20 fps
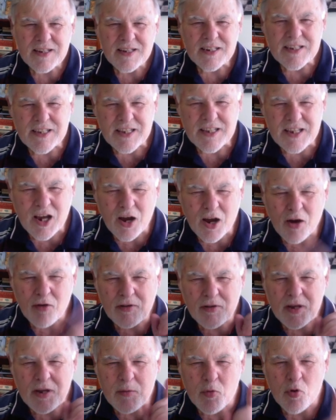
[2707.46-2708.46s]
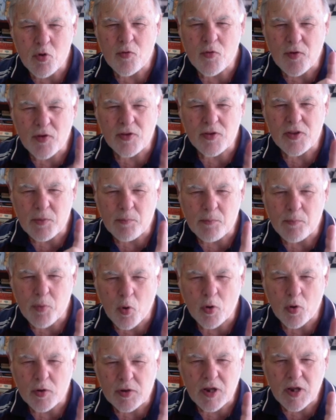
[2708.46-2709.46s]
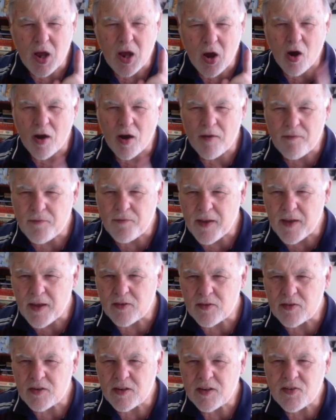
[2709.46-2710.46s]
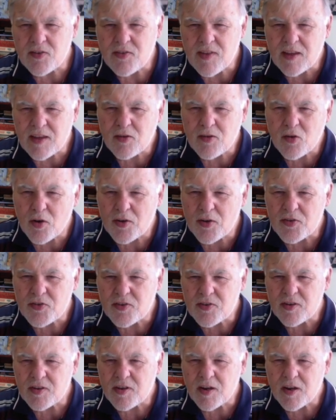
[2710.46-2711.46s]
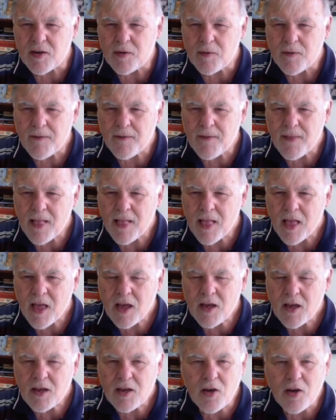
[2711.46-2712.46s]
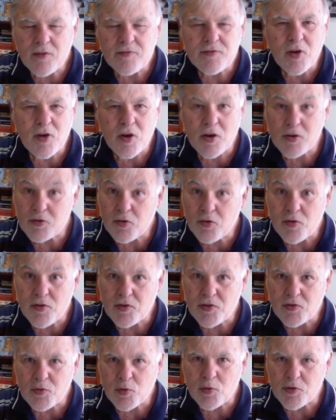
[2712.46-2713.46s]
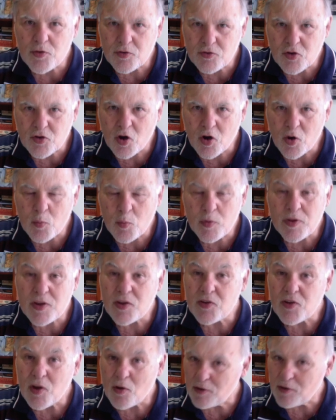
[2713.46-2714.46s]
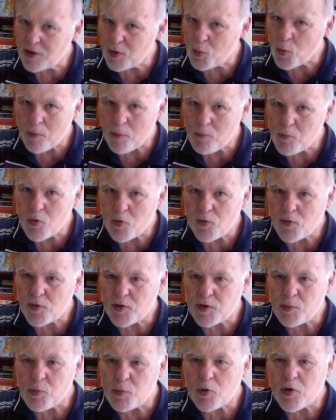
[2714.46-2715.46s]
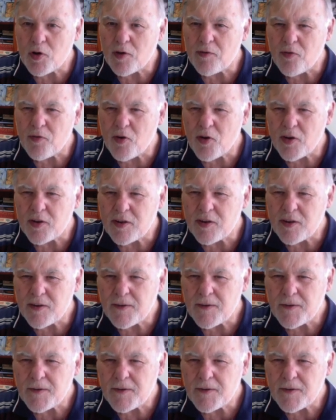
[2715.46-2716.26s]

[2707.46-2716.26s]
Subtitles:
The only move on the board, I found it. Isn't that nice to know? I do this all the time. When there's only one move on the board, I find it.